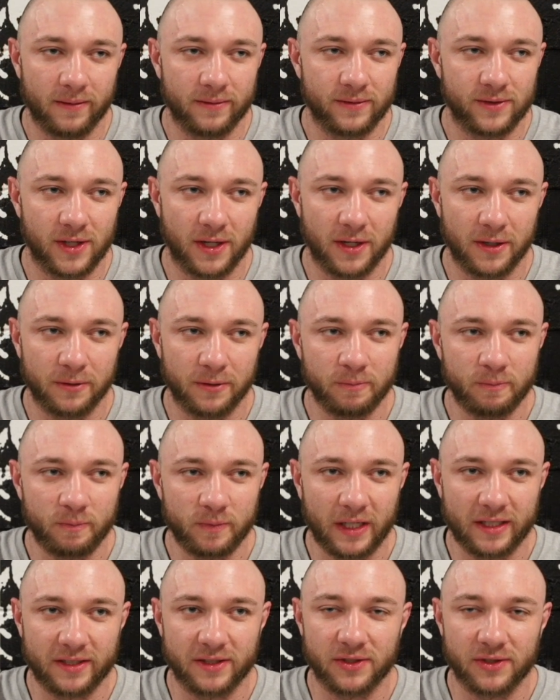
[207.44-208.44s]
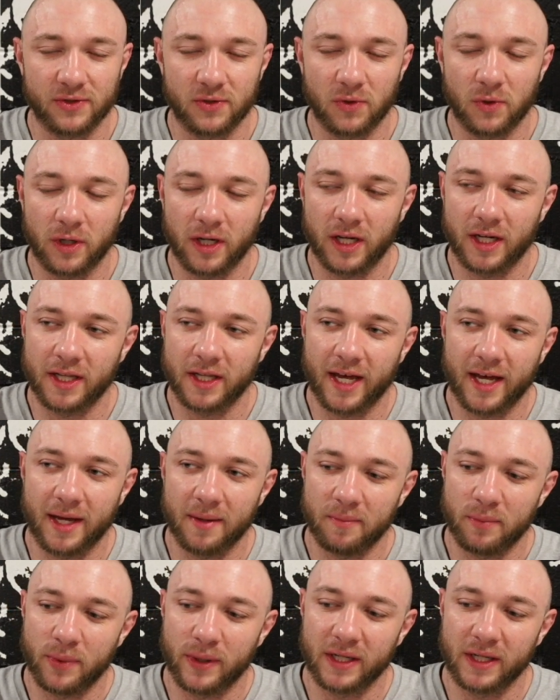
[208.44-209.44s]
So that's the story on
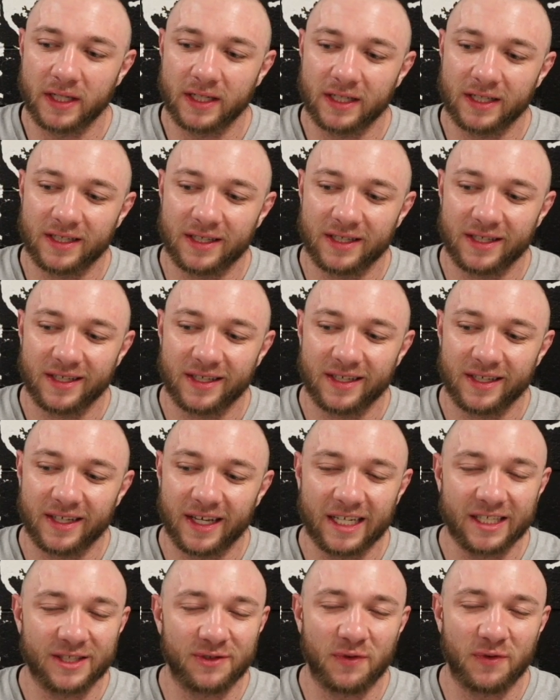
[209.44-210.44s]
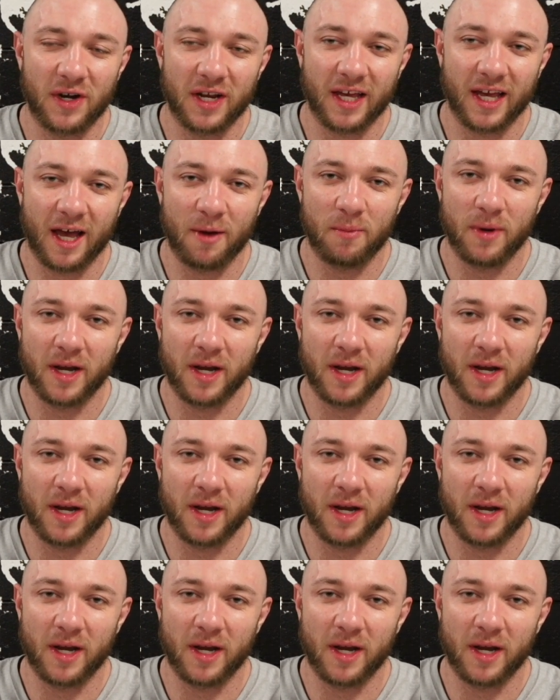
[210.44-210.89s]
that. But it's funny how